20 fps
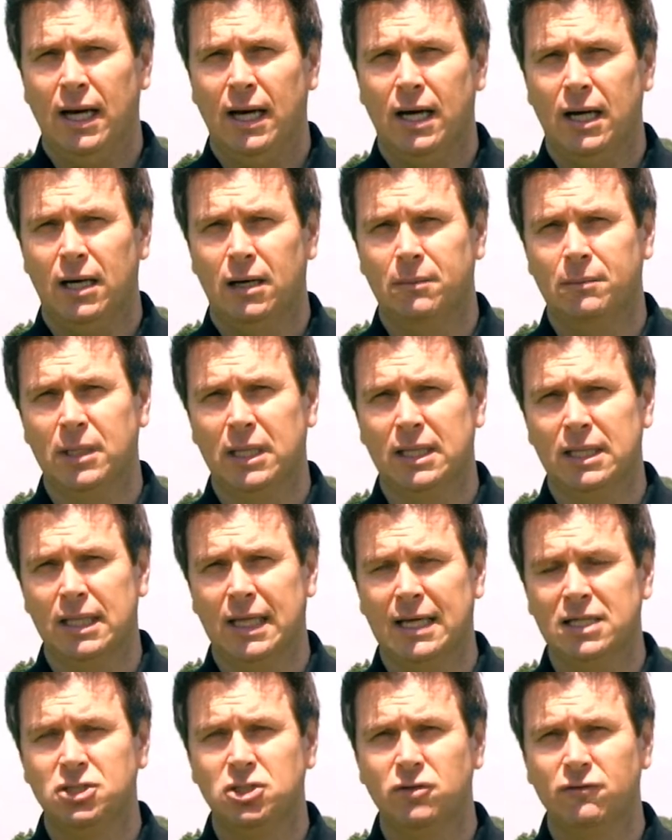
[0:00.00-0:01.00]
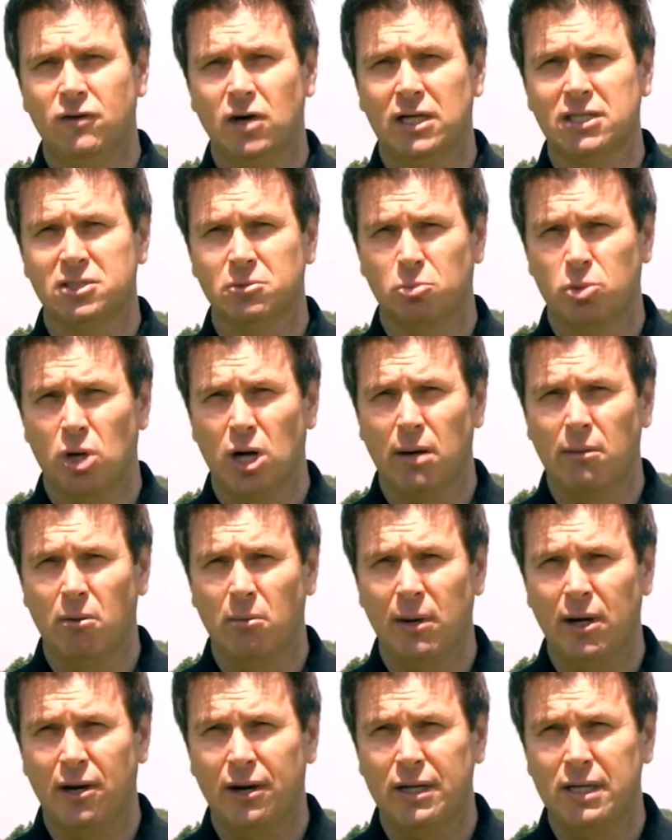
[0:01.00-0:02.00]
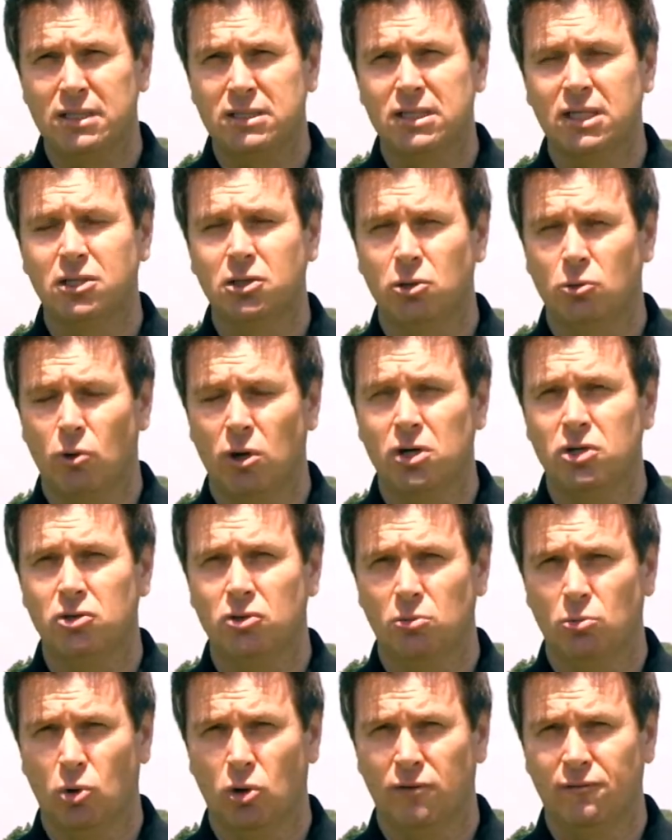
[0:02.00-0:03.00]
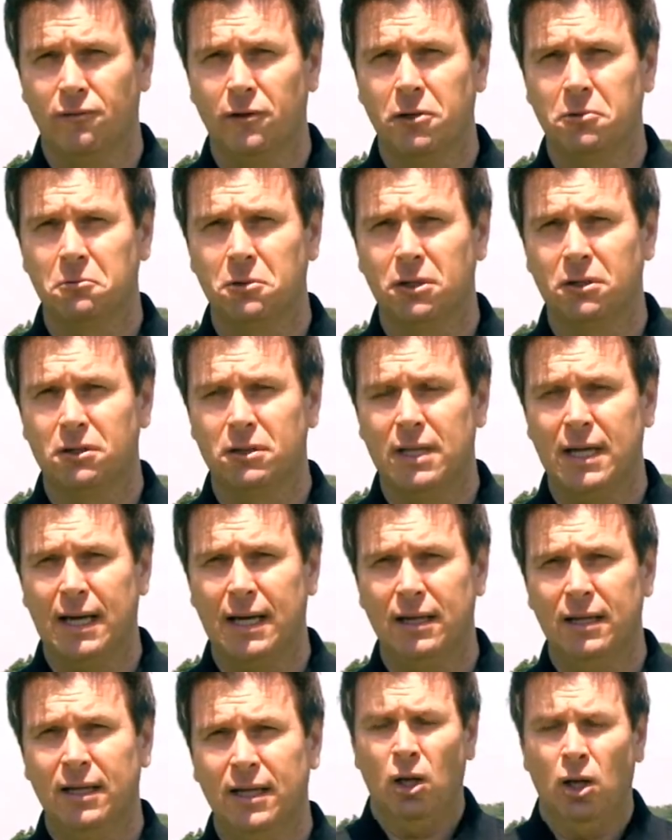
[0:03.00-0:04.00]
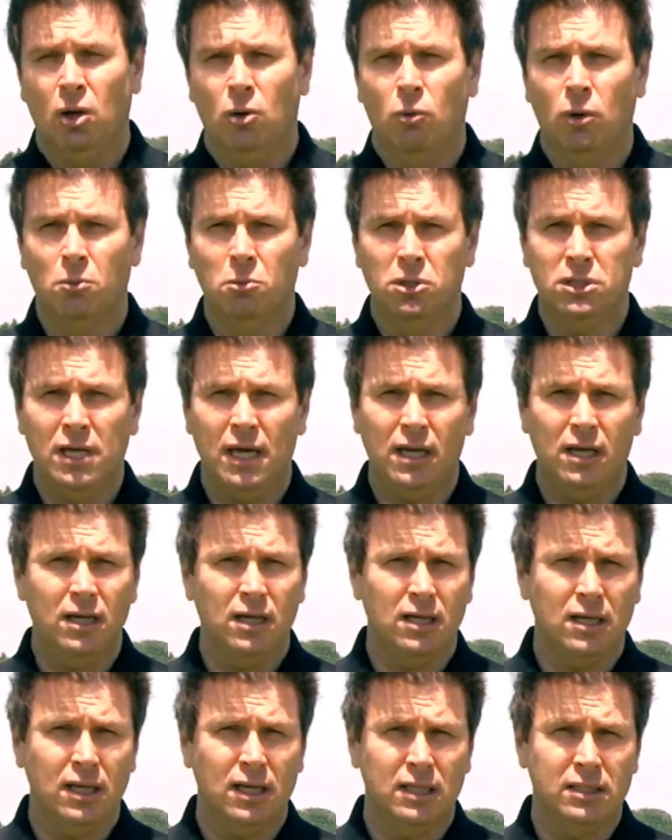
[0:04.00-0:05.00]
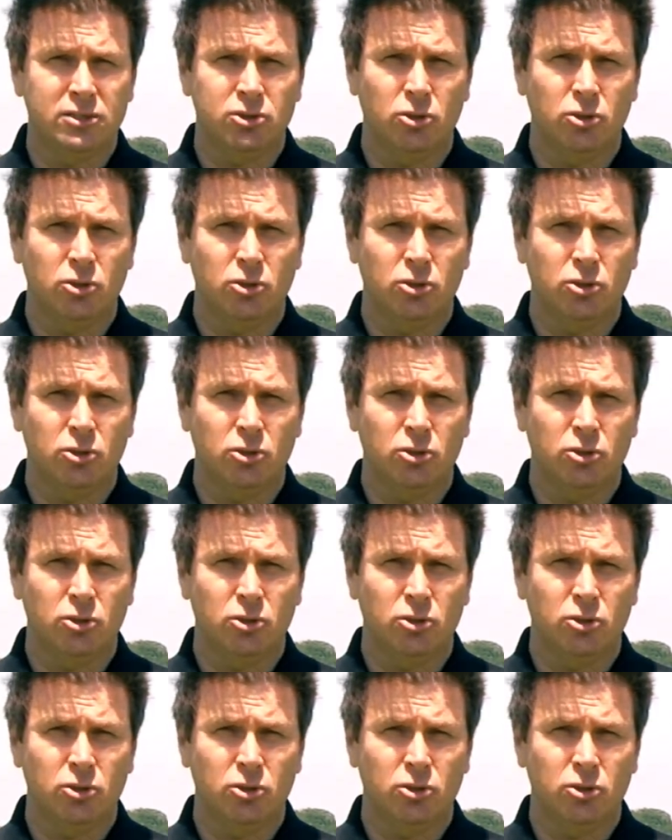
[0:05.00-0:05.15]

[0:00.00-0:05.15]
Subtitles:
Unless you've got some problem areas, then you'd want to do it more frequently than that. When we're taking a